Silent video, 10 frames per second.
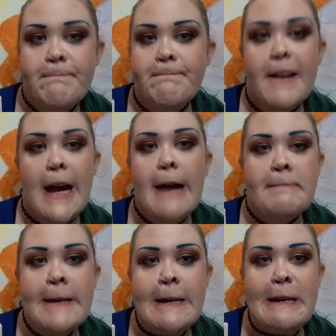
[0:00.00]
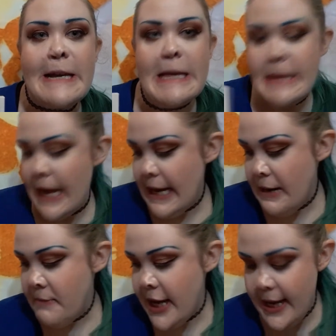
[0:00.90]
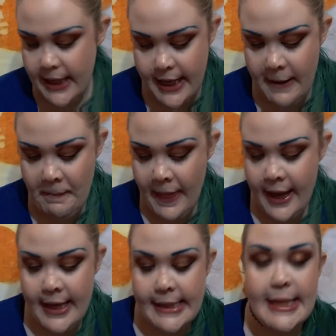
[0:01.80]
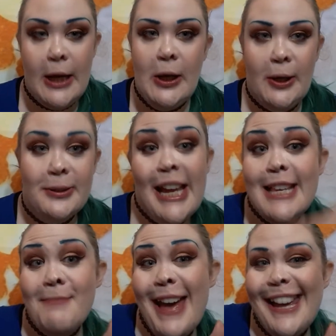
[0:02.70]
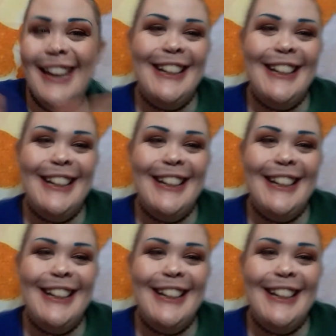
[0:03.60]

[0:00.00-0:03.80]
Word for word: I'm gonna need to get that immediately, so thanks, Meg.